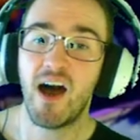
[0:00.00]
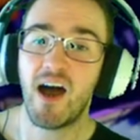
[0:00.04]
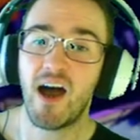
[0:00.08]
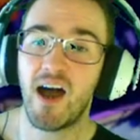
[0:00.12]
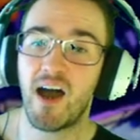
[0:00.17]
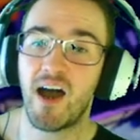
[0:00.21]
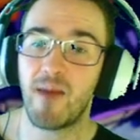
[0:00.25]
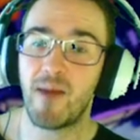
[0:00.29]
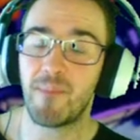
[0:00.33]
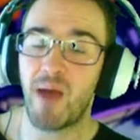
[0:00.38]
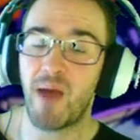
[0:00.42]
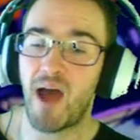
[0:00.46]

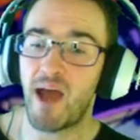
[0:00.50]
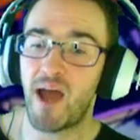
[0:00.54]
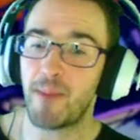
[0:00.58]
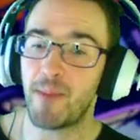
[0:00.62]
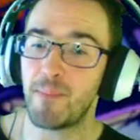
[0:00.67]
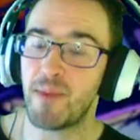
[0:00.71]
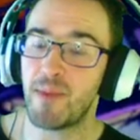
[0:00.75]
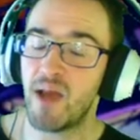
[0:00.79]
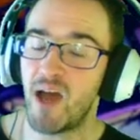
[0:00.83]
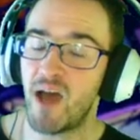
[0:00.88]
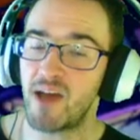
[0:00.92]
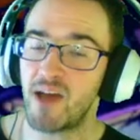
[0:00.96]
Um,
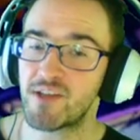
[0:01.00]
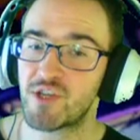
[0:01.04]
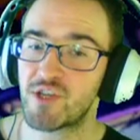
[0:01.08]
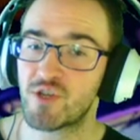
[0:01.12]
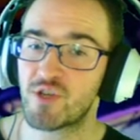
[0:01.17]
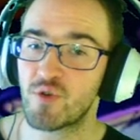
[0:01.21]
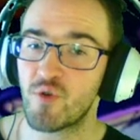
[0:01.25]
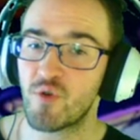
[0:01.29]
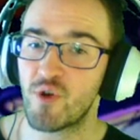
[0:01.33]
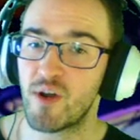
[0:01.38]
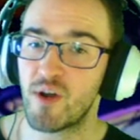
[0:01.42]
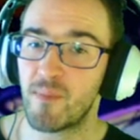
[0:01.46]
I'm not
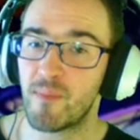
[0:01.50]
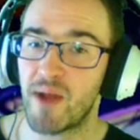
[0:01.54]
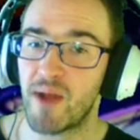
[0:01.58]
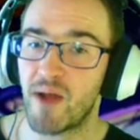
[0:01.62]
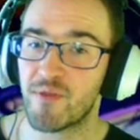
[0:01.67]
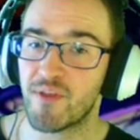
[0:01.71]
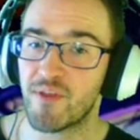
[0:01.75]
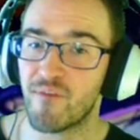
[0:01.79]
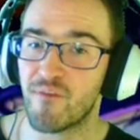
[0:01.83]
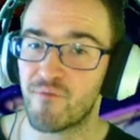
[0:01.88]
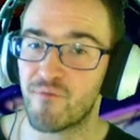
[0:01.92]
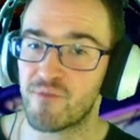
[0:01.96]
sure
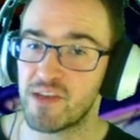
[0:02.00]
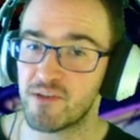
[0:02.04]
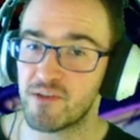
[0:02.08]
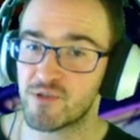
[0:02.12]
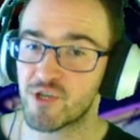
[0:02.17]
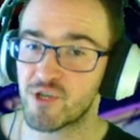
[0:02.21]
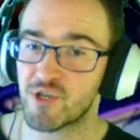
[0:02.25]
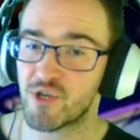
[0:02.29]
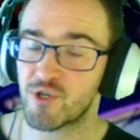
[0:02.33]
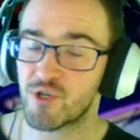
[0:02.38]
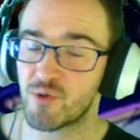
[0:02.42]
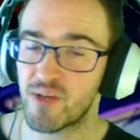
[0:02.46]
about the
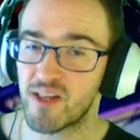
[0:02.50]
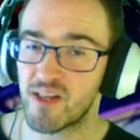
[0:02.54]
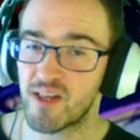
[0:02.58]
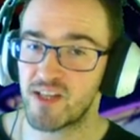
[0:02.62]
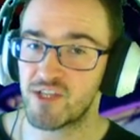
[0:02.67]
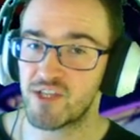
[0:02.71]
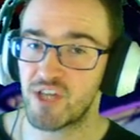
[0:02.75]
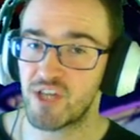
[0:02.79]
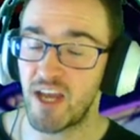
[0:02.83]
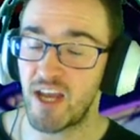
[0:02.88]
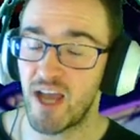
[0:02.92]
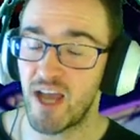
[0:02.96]
Future
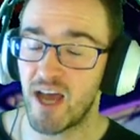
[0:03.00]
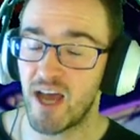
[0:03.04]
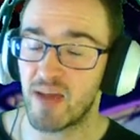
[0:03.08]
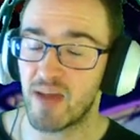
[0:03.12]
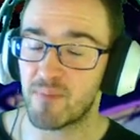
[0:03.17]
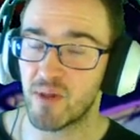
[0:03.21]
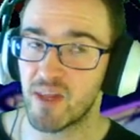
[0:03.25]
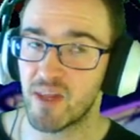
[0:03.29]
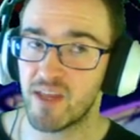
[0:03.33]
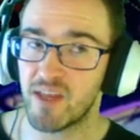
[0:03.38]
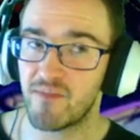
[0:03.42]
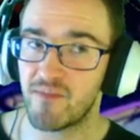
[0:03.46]
trilogy. I
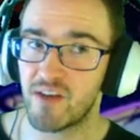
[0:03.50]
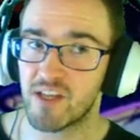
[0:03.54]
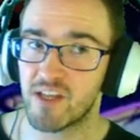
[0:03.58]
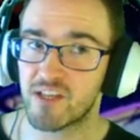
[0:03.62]
believe it is